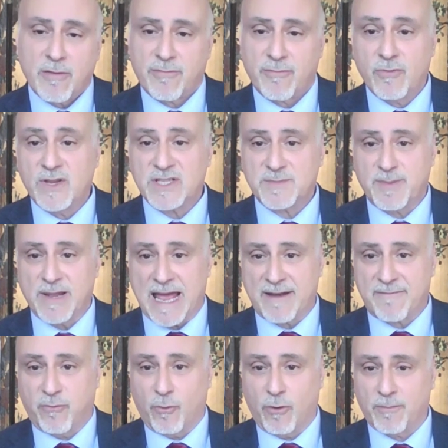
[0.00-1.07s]
through this
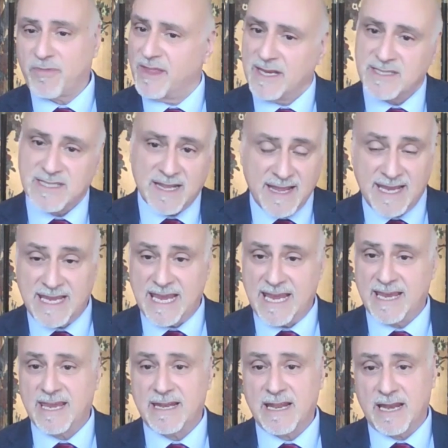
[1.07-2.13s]
platform, things that they
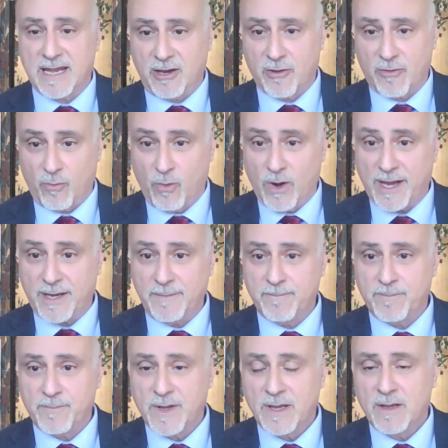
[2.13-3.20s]
can't get any other way.
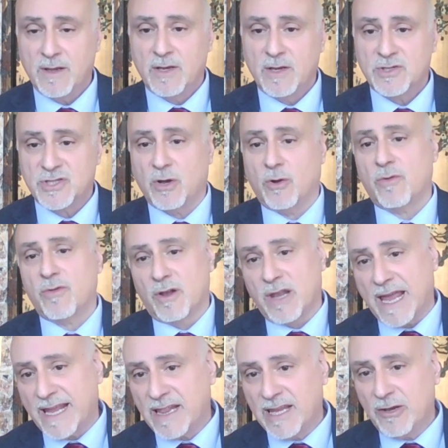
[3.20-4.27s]
So the
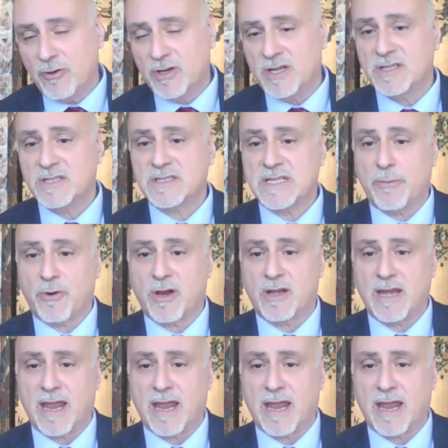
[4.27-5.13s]
likelihood is they were